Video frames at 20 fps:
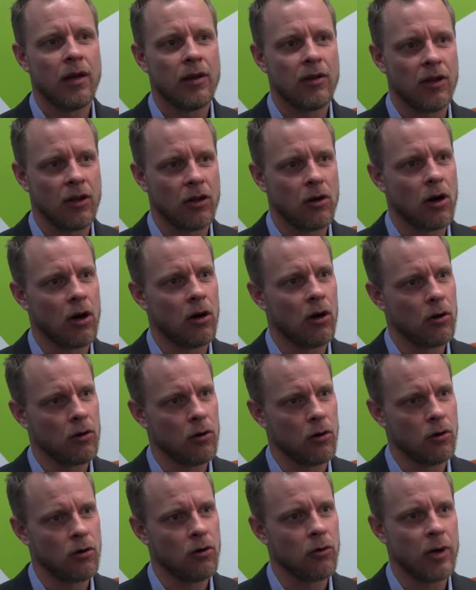the
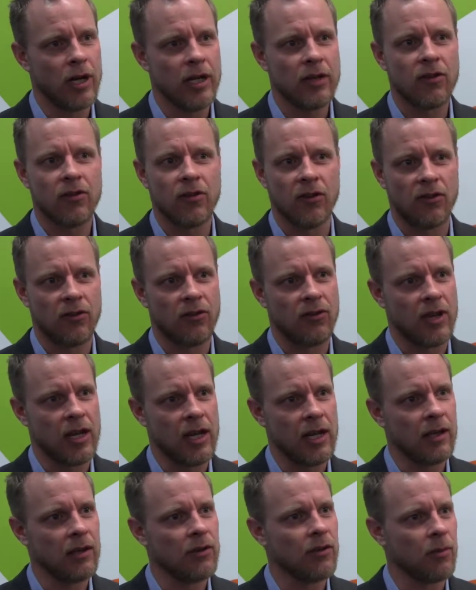concrete, the
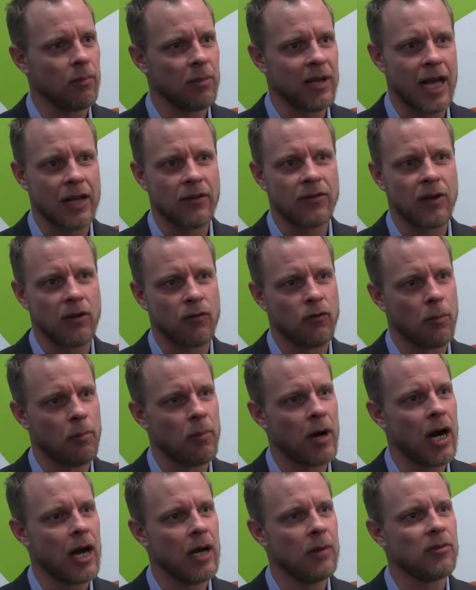steel, the plastic for
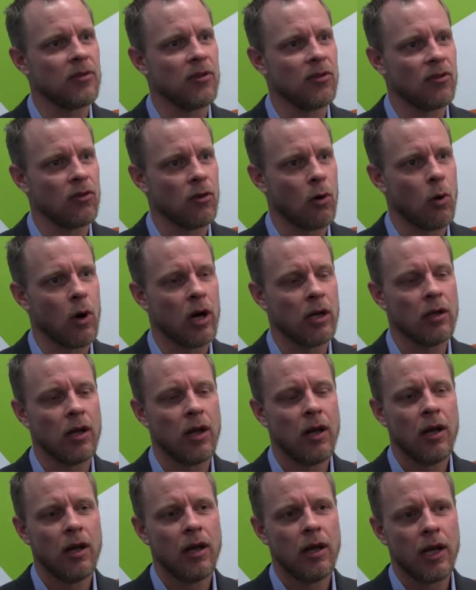pipes and so on,
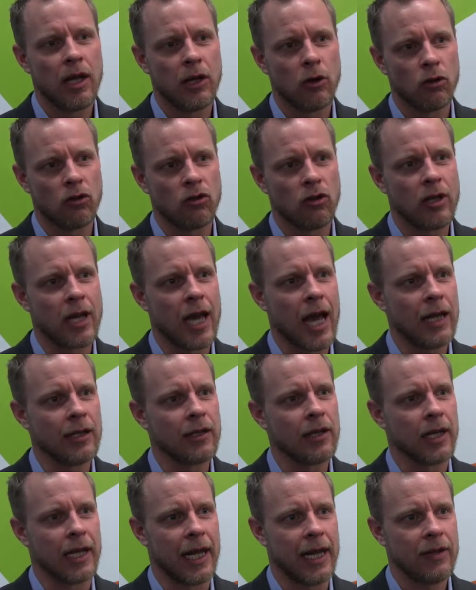in order to
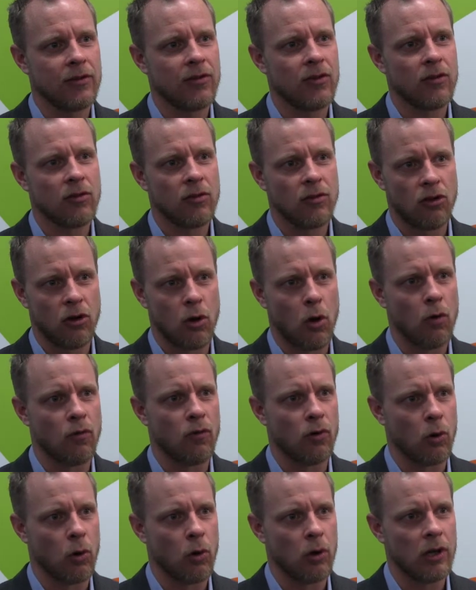calculate the
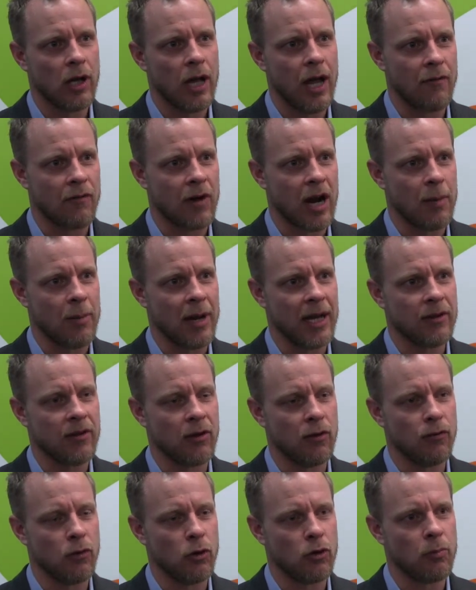overall
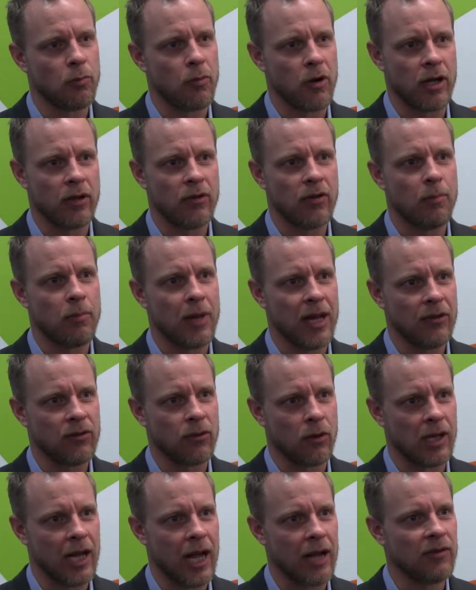environmental footprint
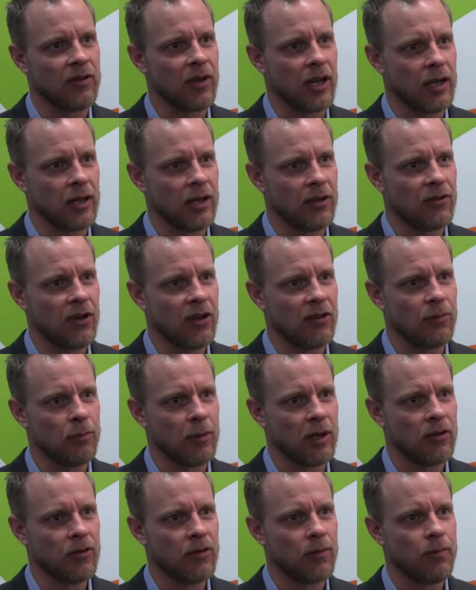based on life cycle
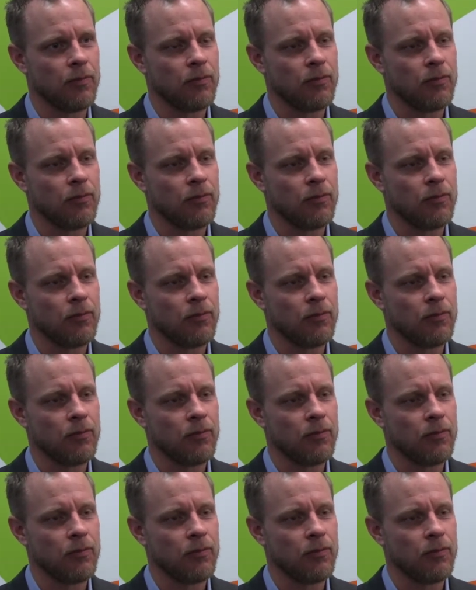assessment.